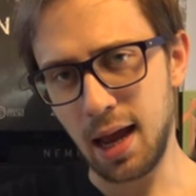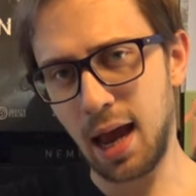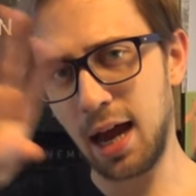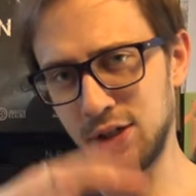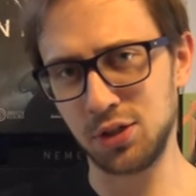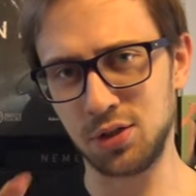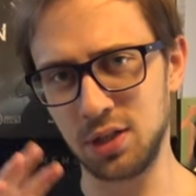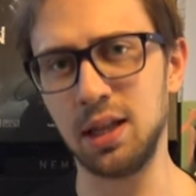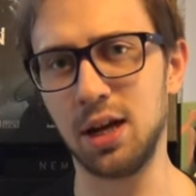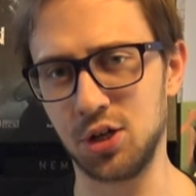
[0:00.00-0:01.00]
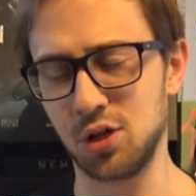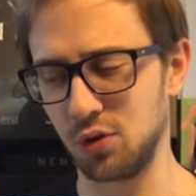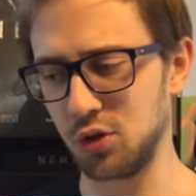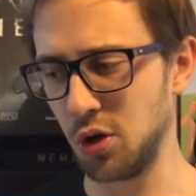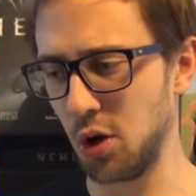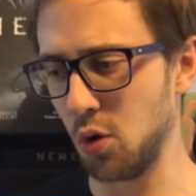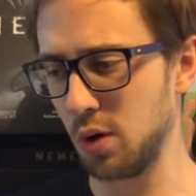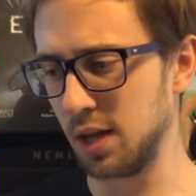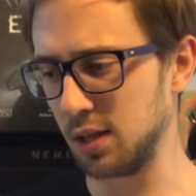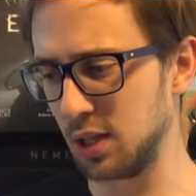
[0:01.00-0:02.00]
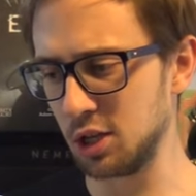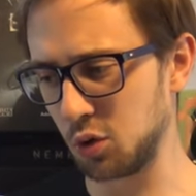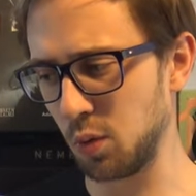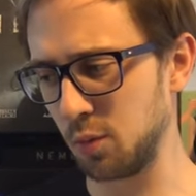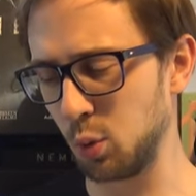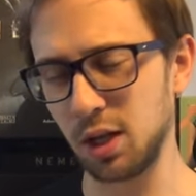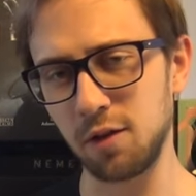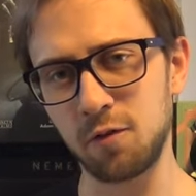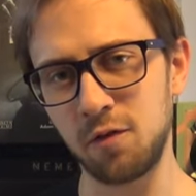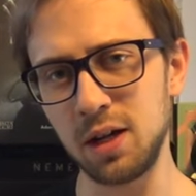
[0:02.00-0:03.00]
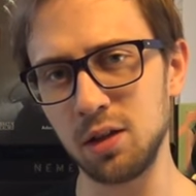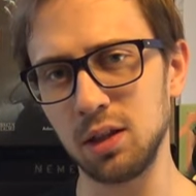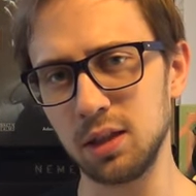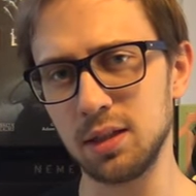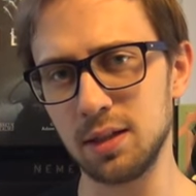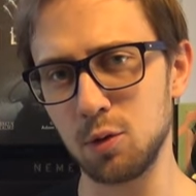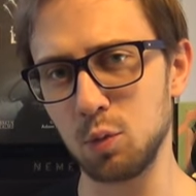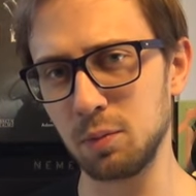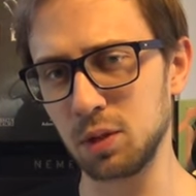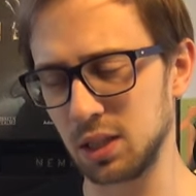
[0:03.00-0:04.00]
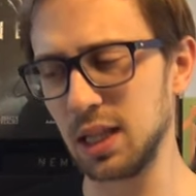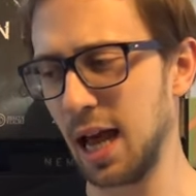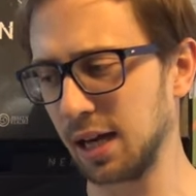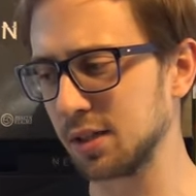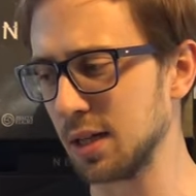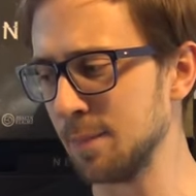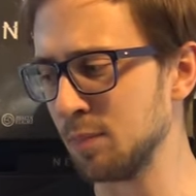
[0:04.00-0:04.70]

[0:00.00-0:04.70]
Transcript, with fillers: action selection. So in this one, what I feel, what, what lacks,